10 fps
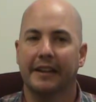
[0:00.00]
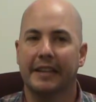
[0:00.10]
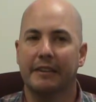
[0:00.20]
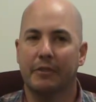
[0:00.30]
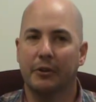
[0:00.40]

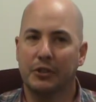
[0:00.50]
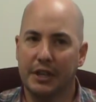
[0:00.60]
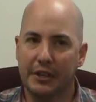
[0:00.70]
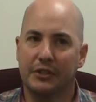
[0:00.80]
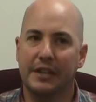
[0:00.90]
even though
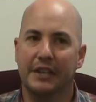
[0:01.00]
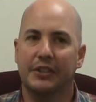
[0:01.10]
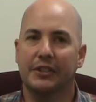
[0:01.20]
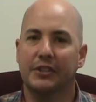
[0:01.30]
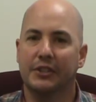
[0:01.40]
she is
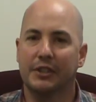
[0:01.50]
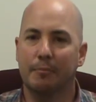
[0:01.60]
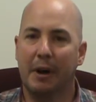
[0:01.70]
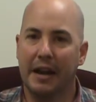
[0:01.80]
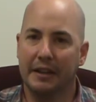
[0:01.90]
teaching, she's
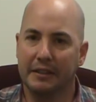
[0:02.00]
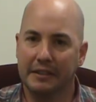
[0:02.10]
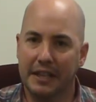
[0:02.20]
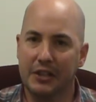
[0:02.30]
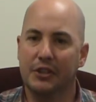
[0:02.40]
combining
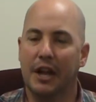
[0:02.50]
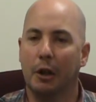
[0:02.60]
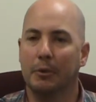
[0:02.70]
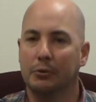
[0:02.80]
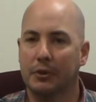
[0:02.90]
teaching
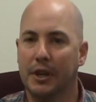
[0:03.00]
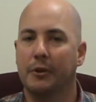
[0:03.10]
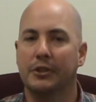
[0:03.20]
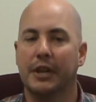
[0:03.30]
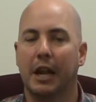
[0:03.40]
elements with
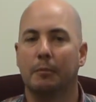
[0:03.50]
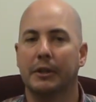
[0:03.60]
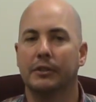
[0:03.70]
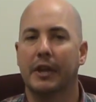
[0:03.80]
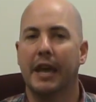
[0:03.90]
coaching
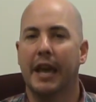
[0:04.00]
elements,